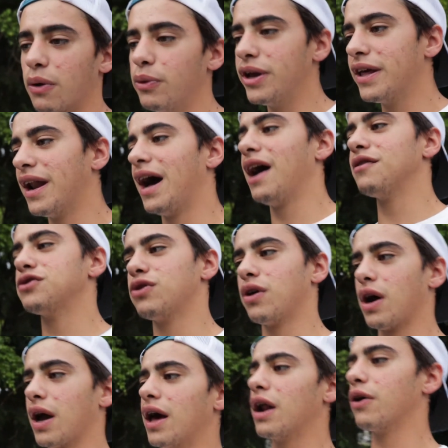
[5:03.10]
a week and a half, so
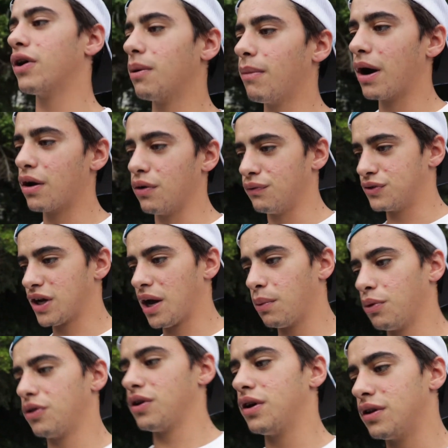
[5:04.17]
I got a good amount of time
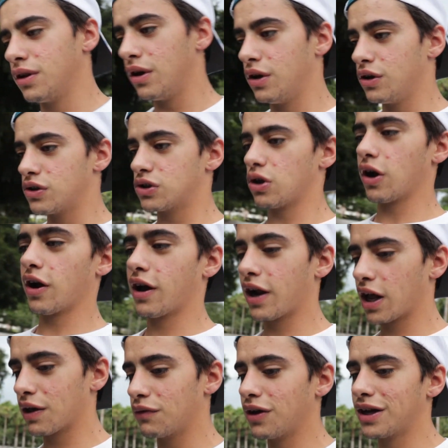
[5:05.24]
with it, so I can kind
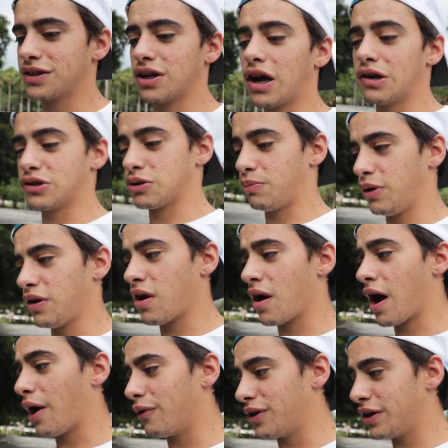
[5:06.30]
of give you guys an honest opinion on
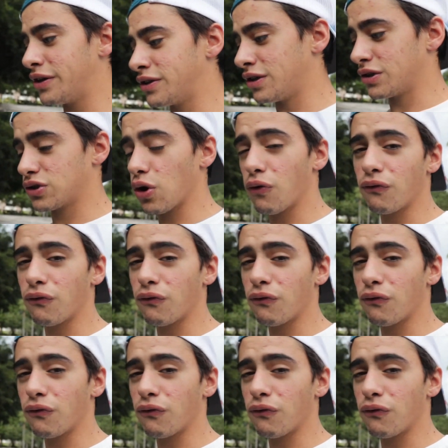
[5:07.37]
how it is. So